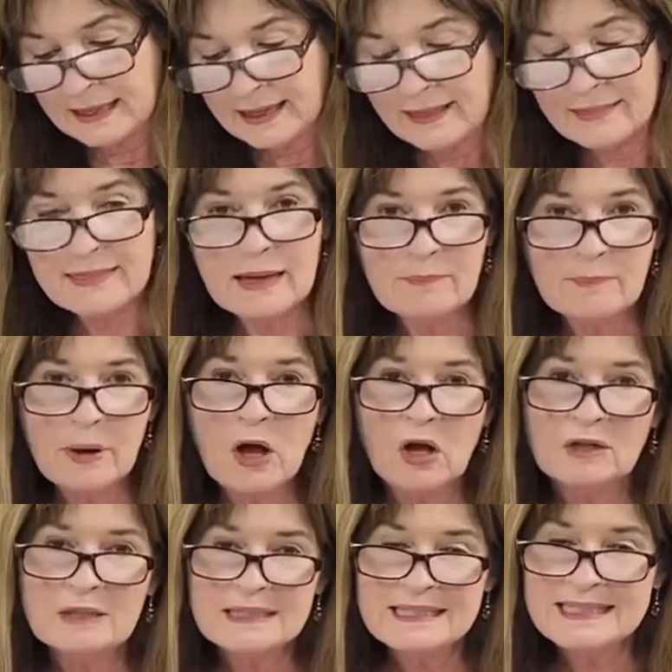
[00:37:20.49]
that
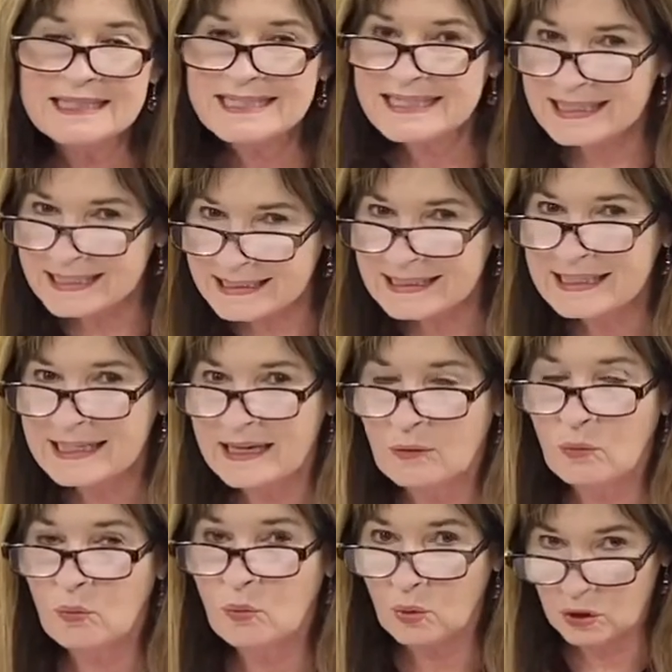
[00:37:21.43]
Paul did get
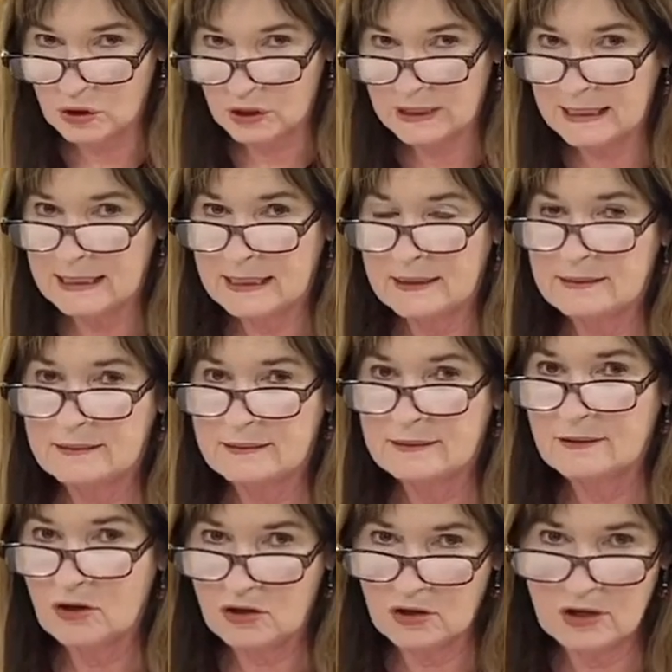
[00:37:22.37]
wordy
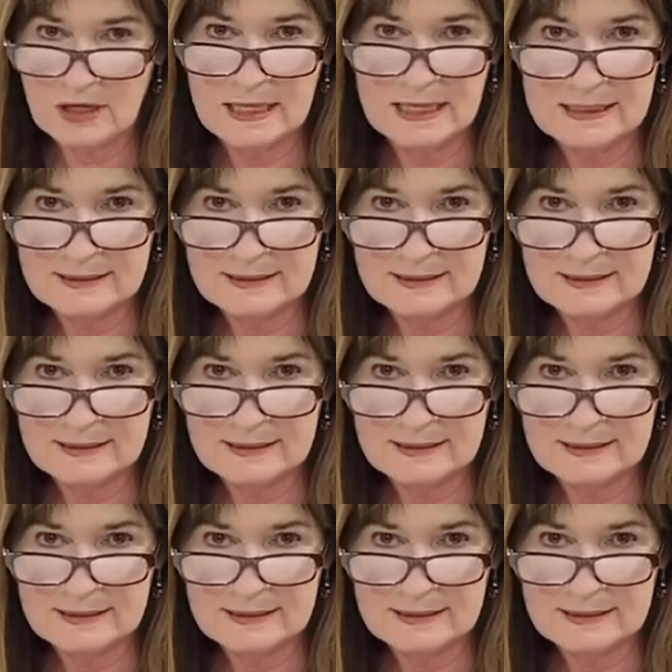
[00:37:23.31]
on.